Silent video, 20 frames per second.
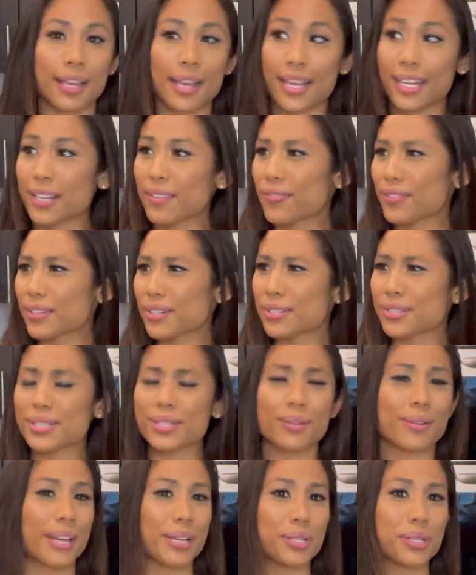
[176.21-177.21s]
And if there's
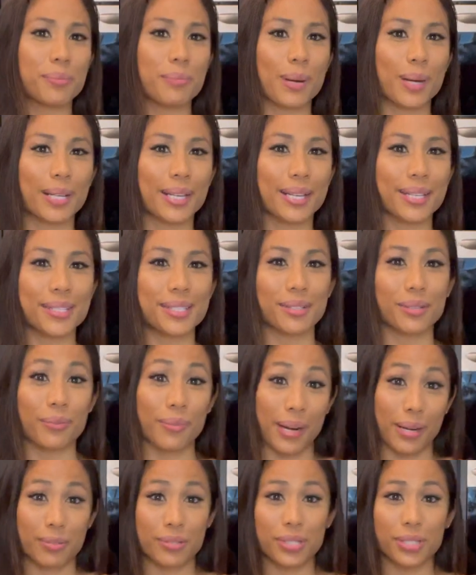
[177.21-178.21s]
no Asian markets
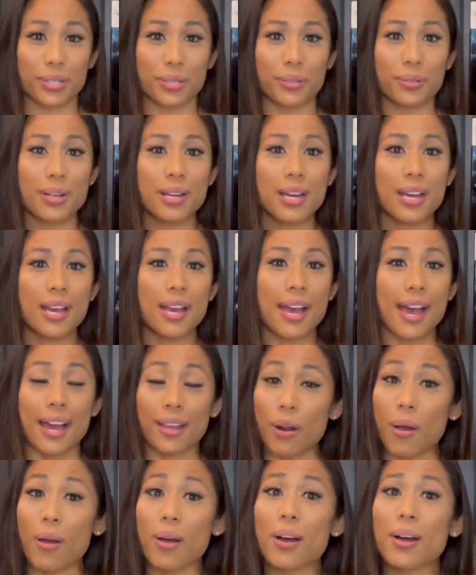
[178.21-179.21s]
around you
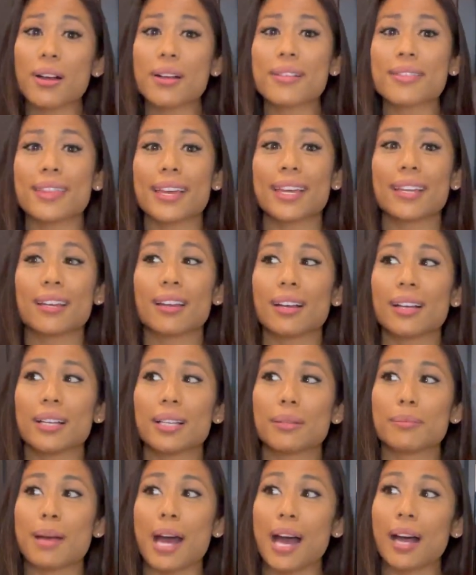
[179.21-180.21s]
at all, then
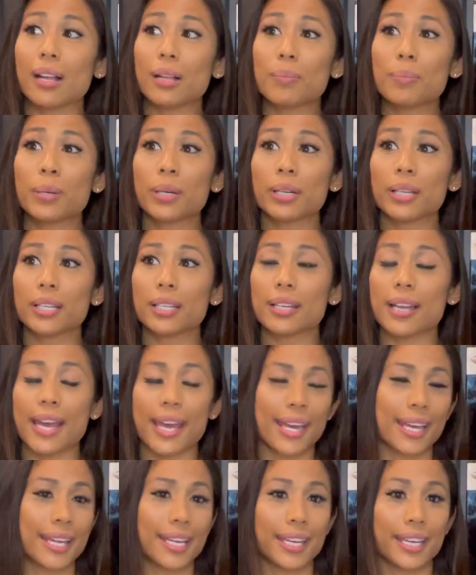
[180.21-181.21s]
I'll put
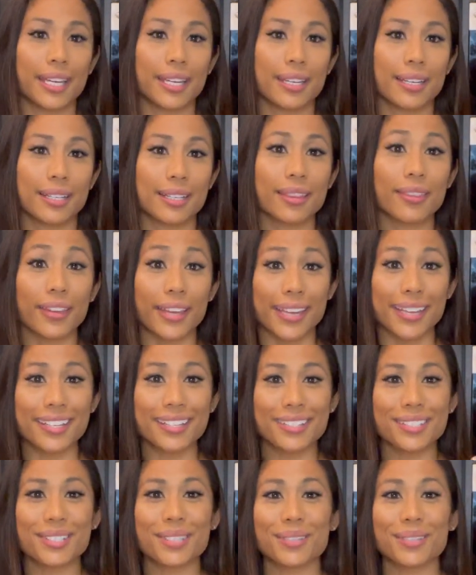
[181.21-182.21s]
a link